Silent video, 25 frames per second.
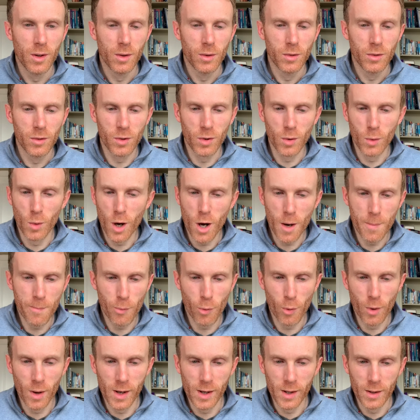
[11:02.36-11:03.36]
to our
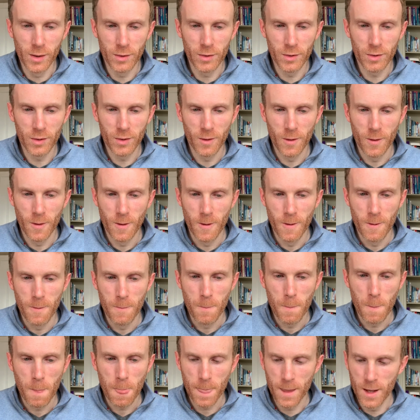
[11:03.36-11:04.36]
prayers.
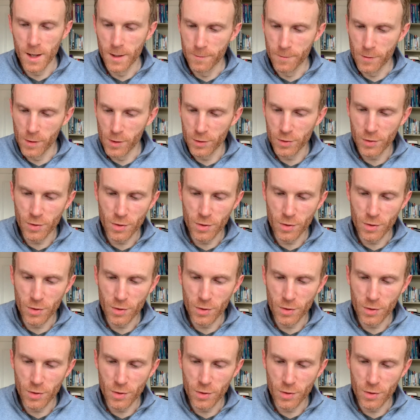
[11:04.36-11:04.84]
And in verse